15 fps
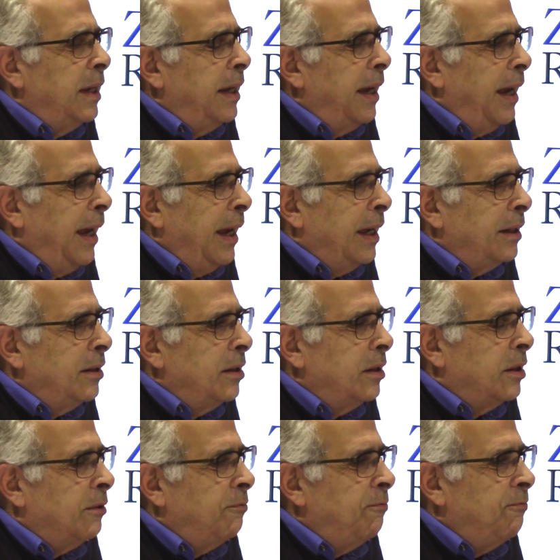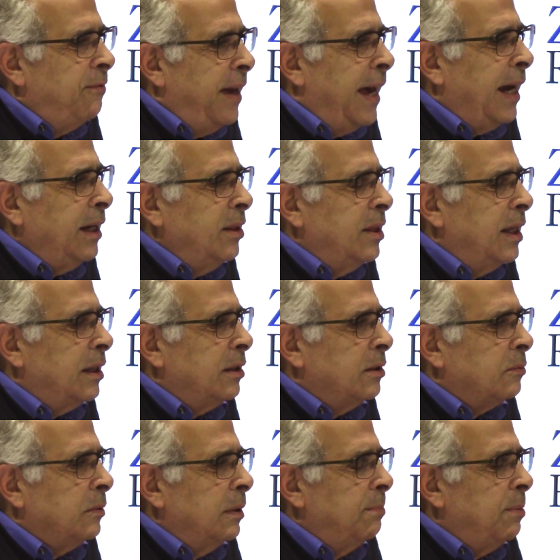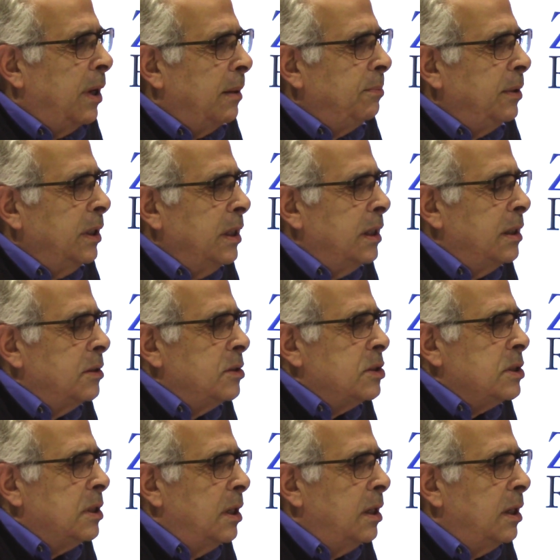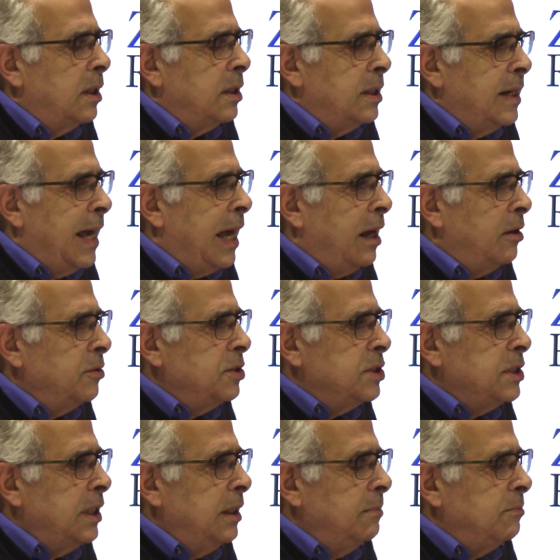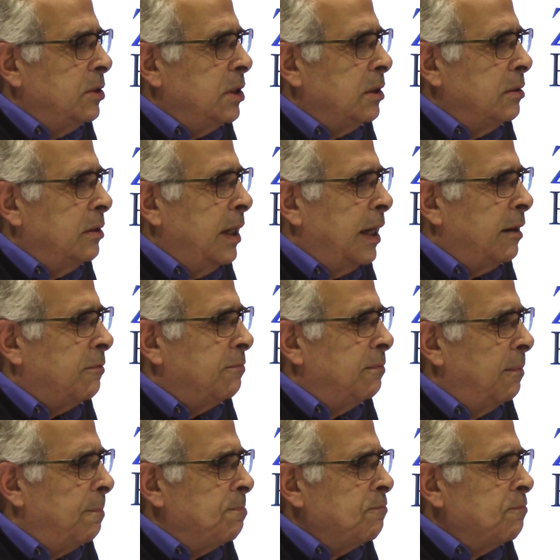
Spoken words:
And the fact that the Republicans now seem to have